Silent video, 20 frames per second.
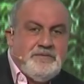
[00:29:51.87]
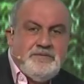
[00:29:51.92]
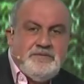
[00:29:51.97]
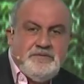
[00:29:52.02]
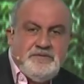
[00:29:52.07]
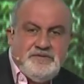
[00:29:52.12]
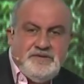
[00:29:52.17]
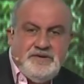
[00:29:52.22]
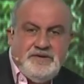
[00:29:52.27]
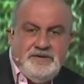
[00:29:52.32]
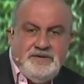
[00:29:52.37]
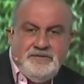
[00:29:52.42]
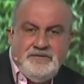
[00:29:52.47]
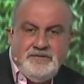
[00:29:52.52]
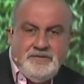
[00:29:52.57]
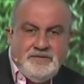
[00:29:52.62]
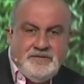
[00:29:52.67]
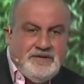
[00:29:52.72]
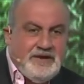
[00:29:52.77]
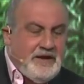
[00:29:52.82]
You see,
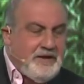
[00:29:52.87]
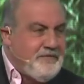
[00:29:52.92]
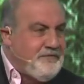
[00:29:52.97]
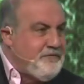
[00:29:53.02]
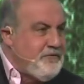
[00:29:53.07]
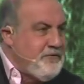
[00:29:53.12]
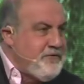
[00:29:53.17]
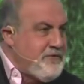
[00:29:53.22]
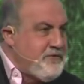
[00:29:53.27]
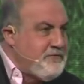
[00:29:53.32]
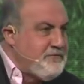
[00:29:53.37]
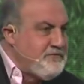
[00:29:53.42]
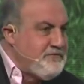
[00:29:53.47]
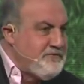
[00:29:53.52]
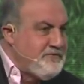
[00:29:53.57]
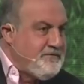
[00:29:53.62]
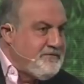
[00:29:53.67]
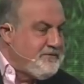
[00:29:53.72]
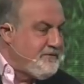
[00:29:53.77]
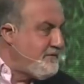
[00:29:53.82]
there are a lot of
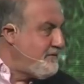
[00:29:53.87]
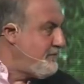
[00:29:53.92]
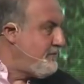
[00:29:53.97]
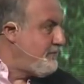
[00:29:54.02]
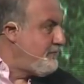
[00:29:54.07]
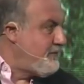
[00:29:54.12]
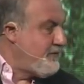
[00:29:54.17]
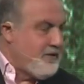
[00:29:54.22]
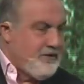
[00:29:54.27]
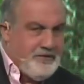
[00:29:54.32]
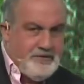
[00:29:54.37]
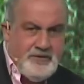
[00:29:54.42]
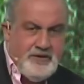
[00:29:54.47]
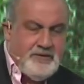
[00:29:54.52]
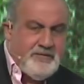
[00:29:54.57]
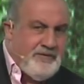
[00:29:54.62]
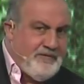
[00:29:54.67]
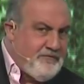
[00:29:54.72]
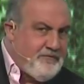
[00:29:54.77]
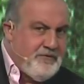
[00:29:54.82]
virtues, we're going to
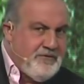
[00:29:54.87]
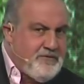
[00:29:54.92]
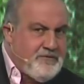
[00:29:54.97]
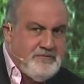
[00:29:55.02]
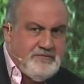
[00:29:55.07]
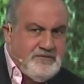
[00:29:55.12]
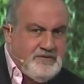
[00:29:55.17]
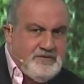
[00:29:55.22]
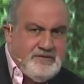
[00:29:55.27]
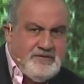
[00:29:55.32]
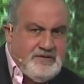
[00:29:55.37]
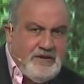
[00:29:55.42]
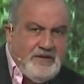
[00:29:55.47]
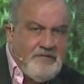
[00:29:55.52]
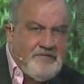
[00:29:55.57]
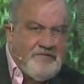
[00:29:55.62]
talk about virtues, that are